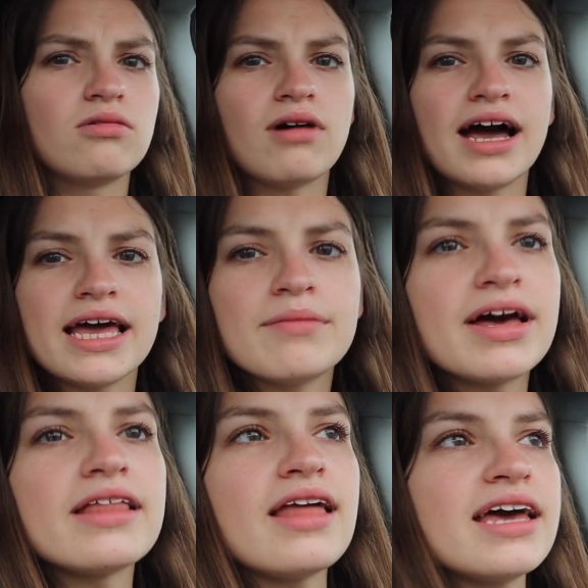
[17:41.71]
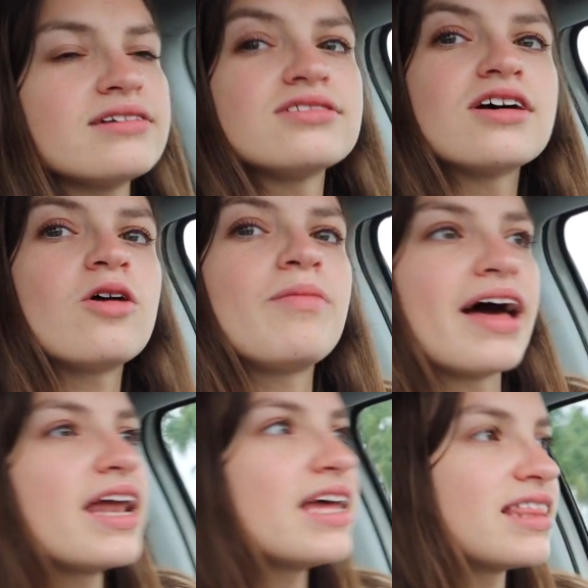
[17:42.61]
Why am I, like, so
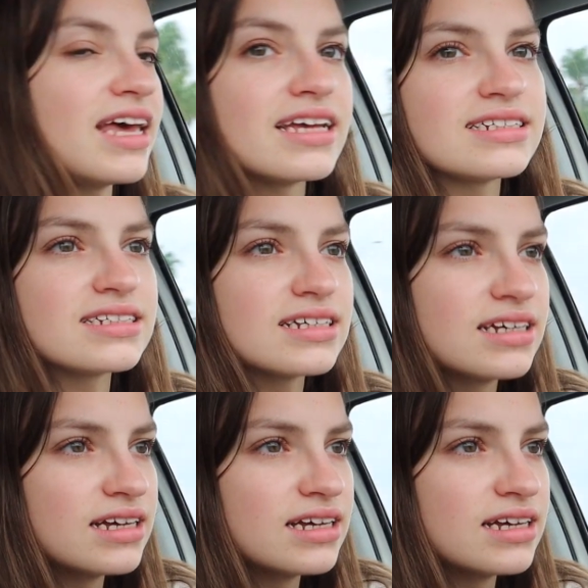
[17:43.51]
bad at this?